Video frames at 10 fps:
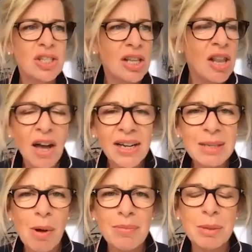lining
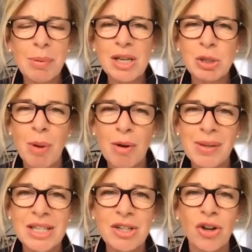them up to be
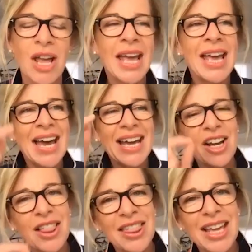experimented on. And
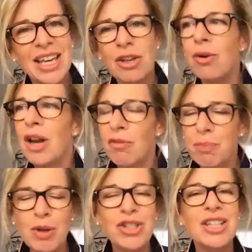I think, you know, and I've
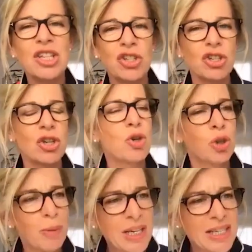posted this to
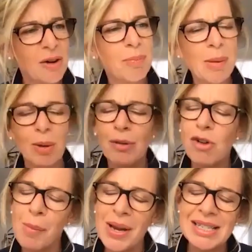social media and people have
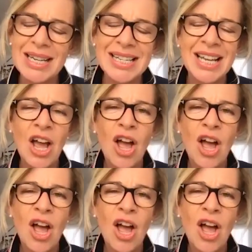commented,